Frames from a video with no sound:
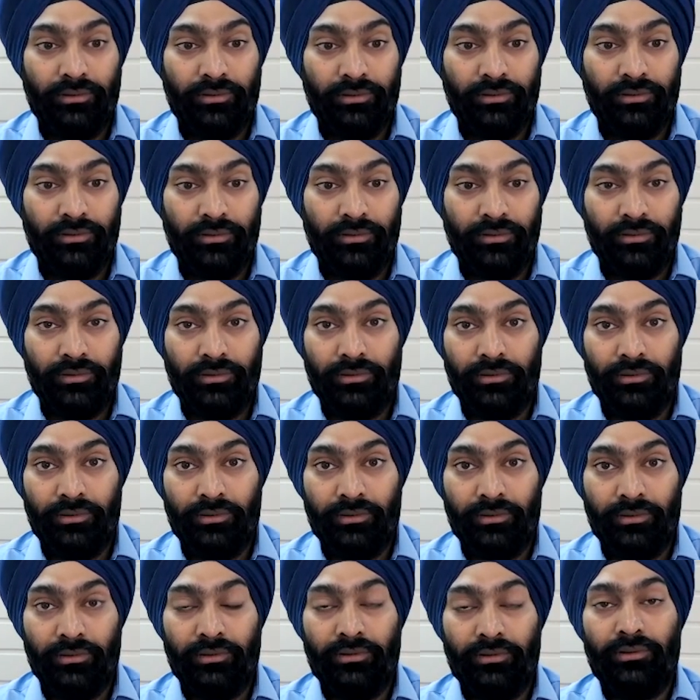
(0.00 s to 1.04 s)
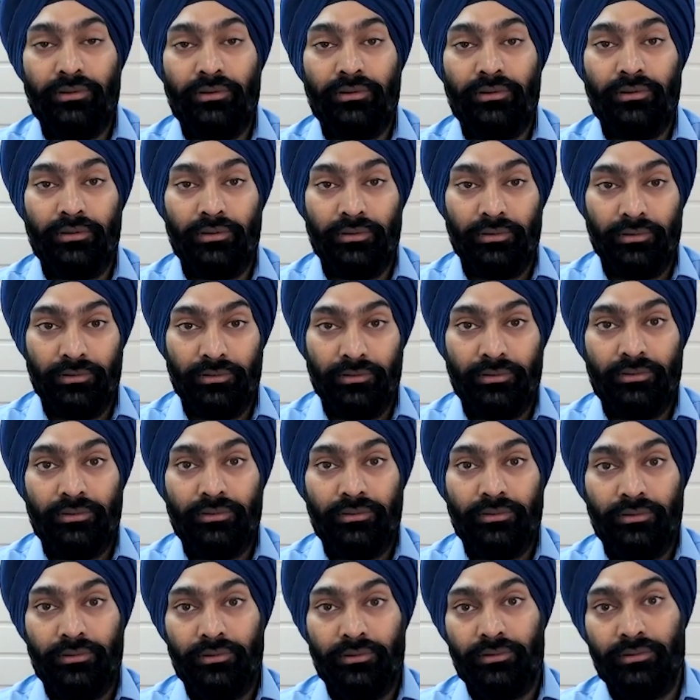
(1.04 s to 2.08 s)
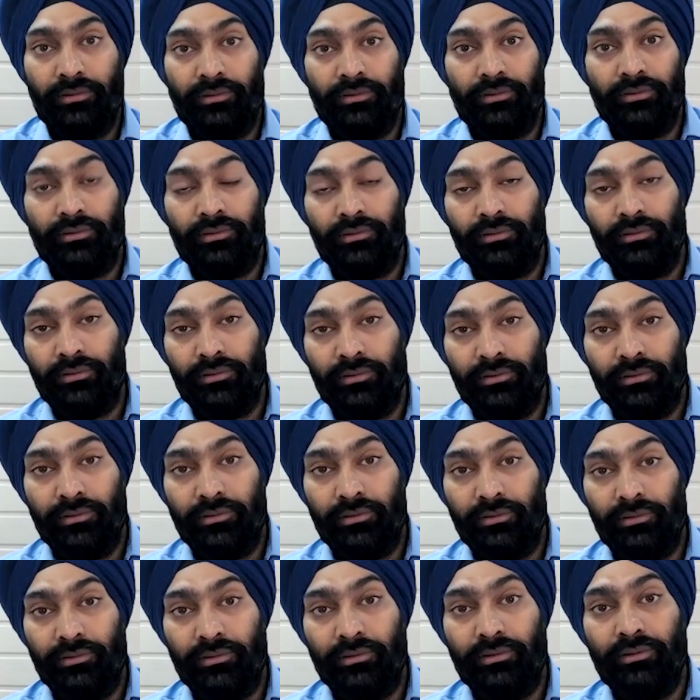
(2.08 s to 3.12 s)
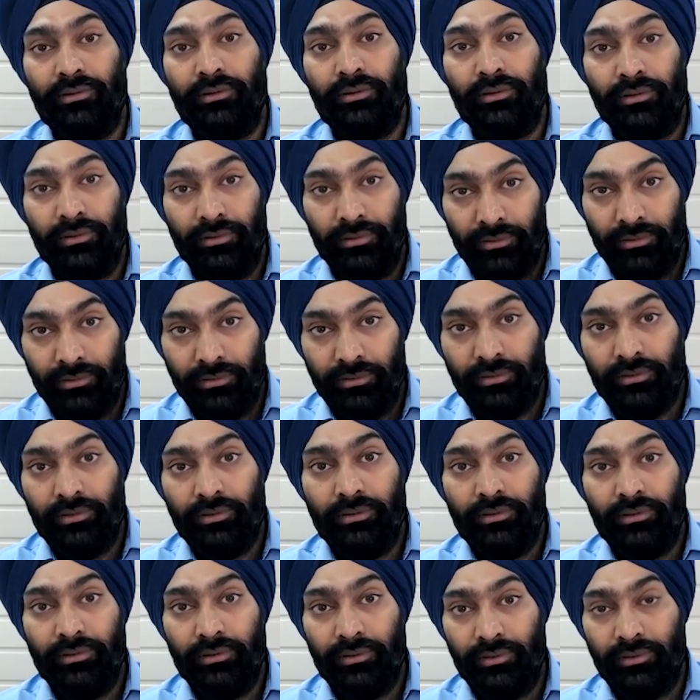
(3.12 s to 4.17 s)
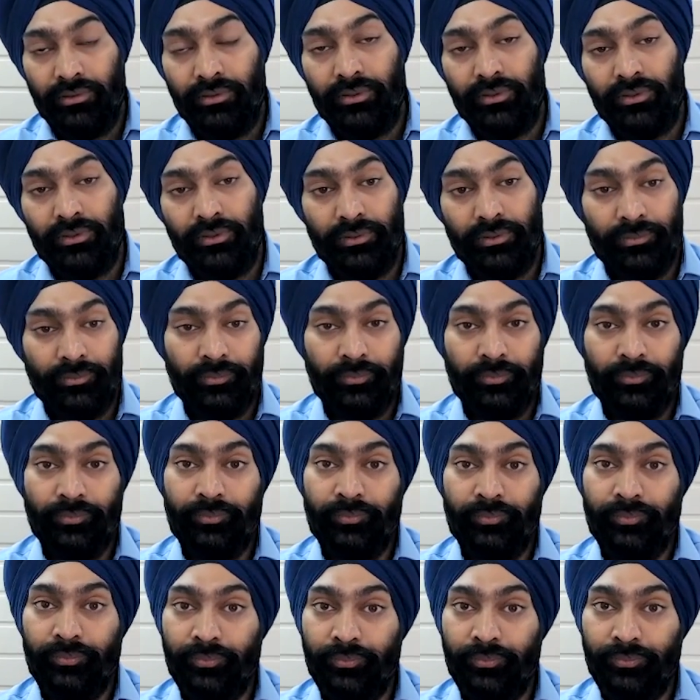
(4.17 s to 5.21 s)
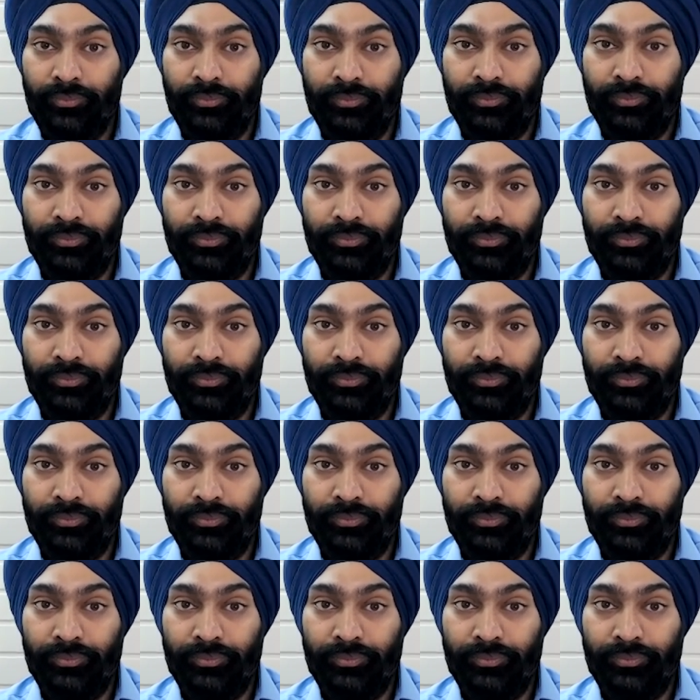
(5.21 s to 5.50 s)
(silent)